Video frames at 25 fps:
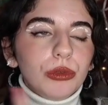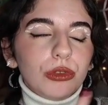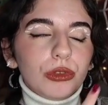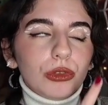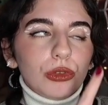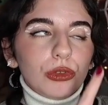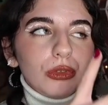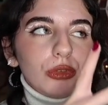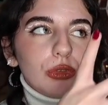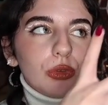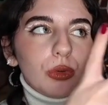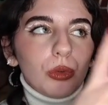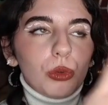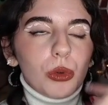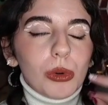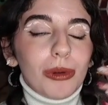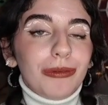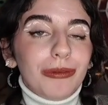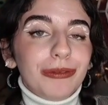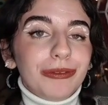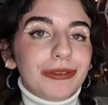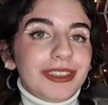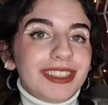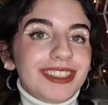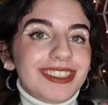sort
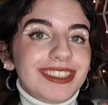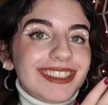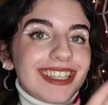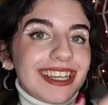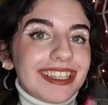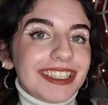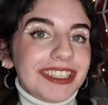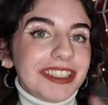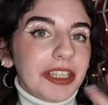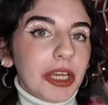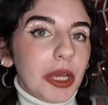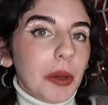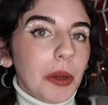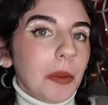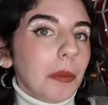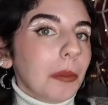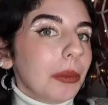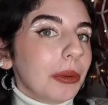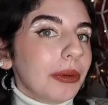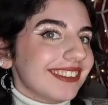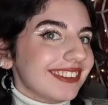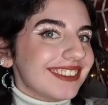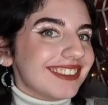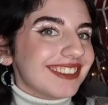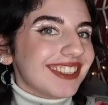of setup,
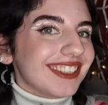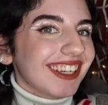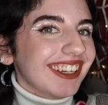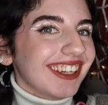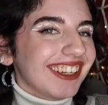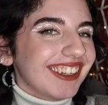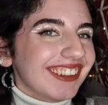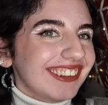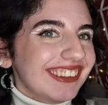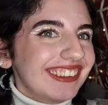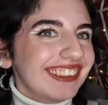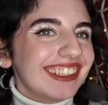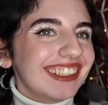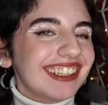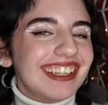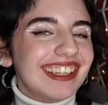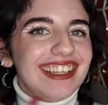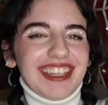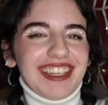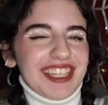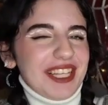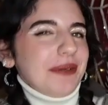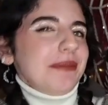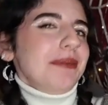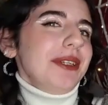so
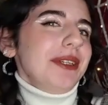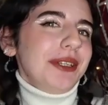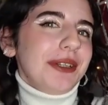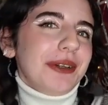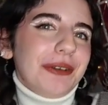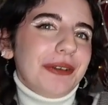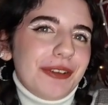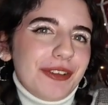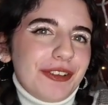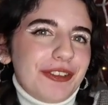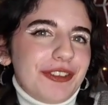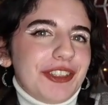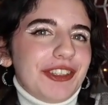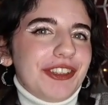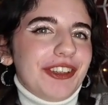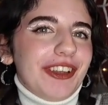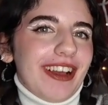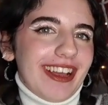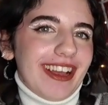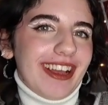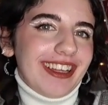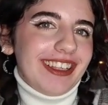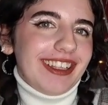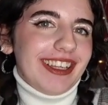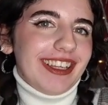let me know if you
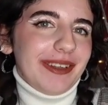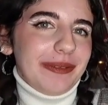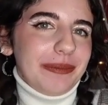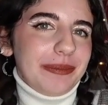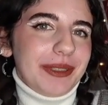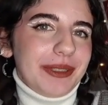like it,